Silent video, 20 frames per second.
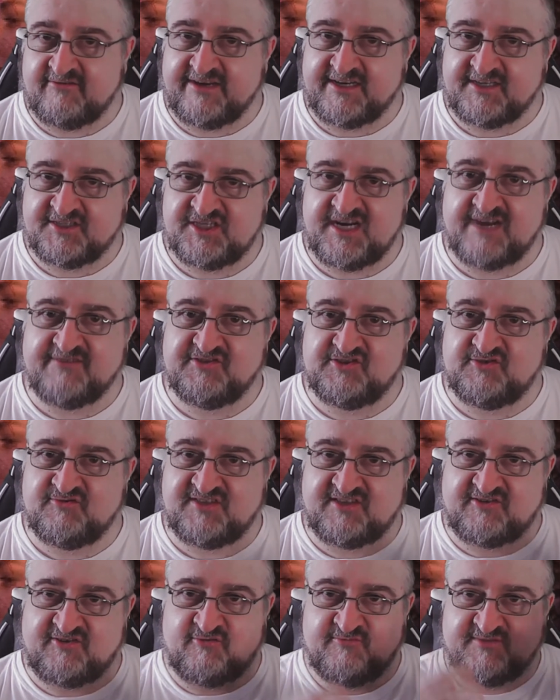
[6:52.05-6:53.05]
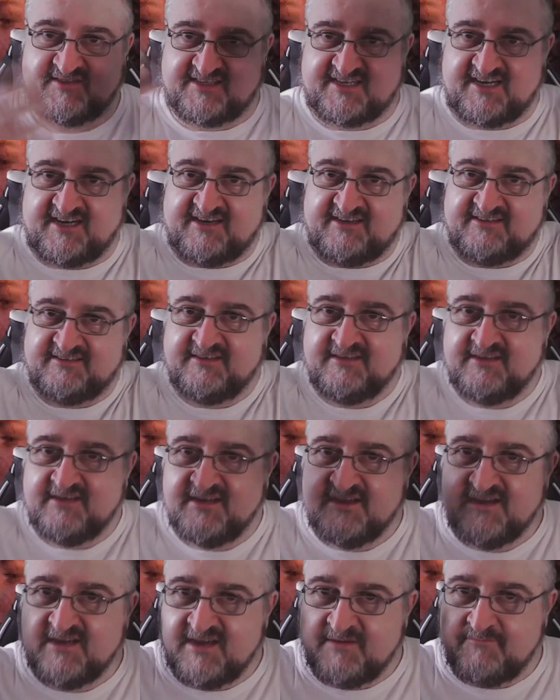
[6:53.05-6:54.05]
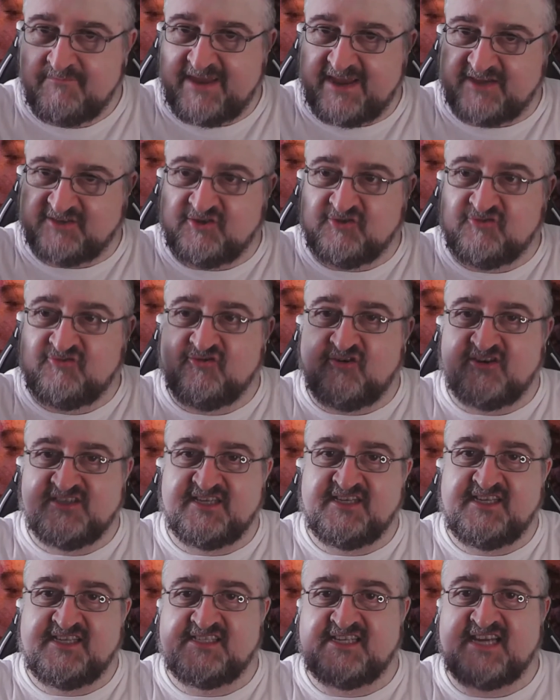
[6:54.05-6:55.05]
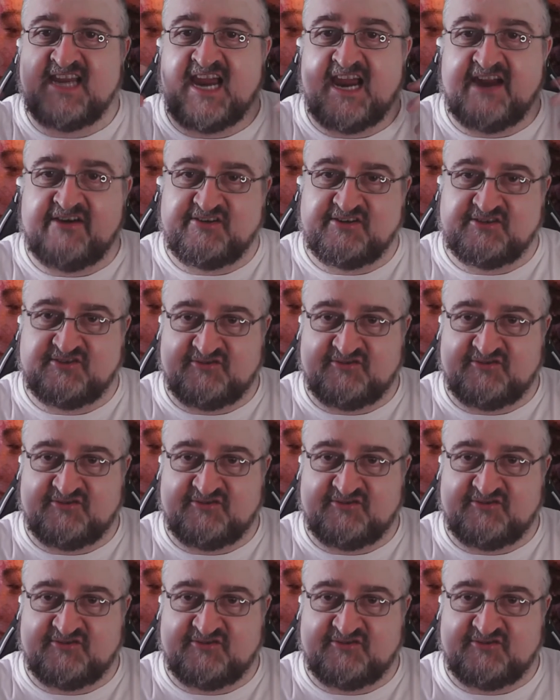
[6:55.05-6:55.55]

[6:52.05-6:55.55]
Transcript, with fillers: Like Sharon Stone's like almost like a person who draws in these characters are